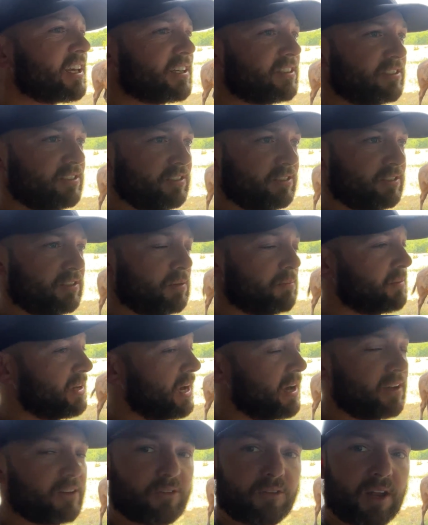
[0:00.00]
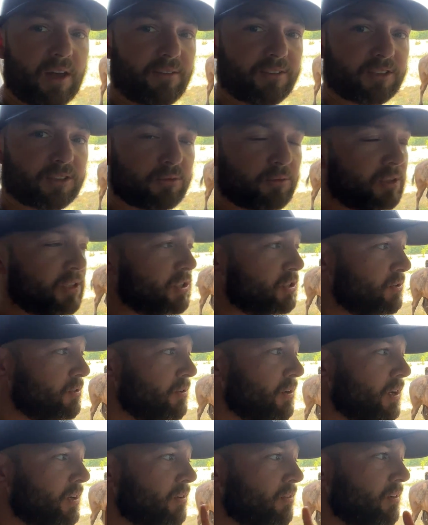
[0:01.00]
system. Now, I don't have a squeeze chute.
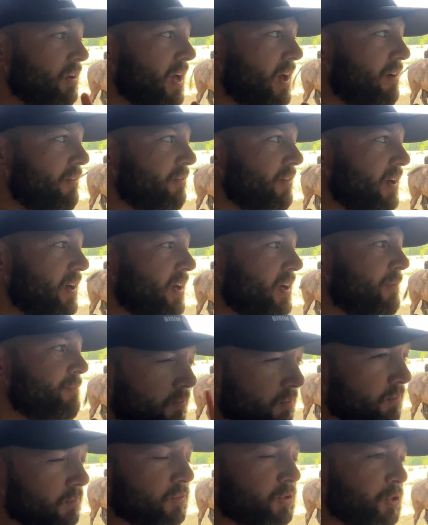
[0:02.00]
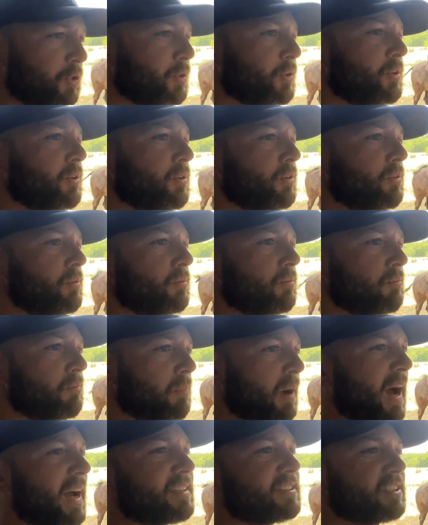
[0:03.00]
I don't have a true
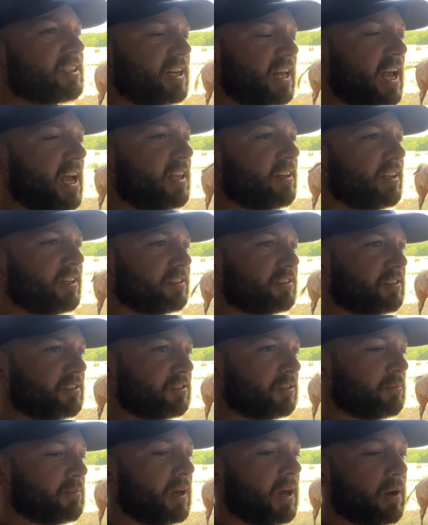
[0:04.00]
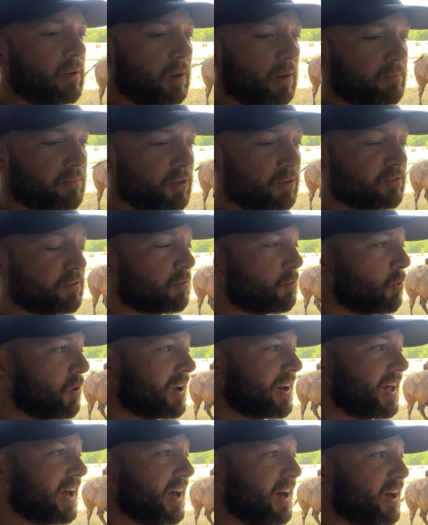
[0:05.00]
bison handling system yet. I'm using
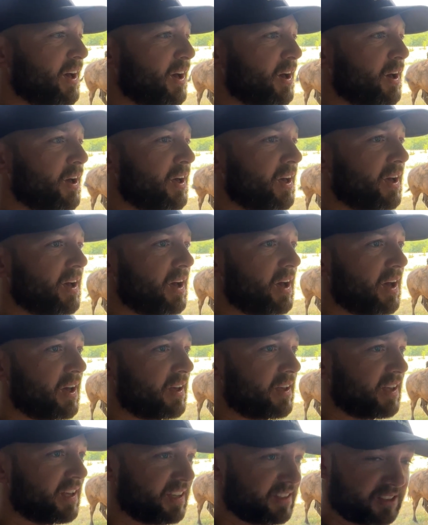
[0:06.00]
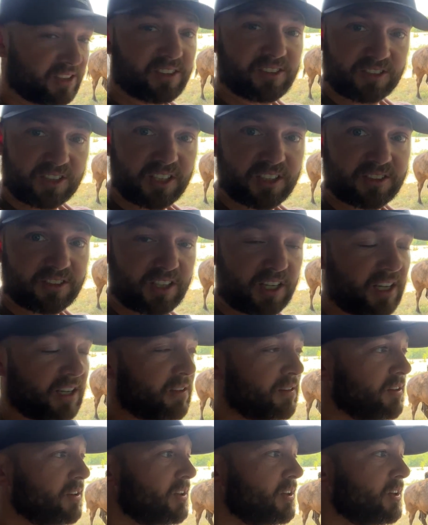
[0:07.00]
what uh, is existing
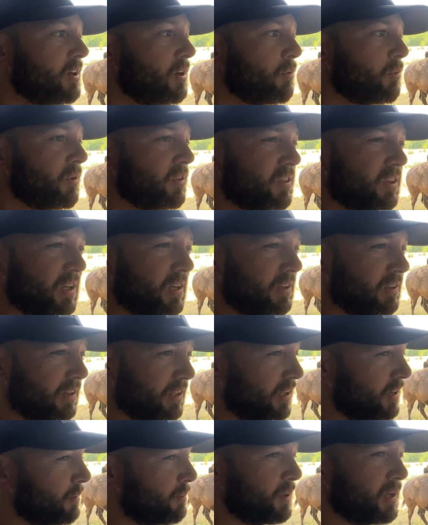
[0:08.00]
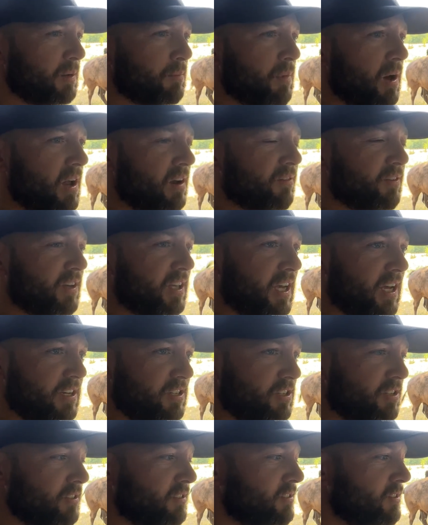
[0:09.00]
with a little bit of
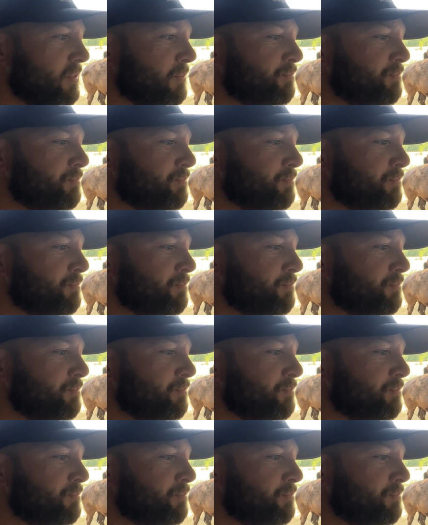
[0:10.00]
modifications,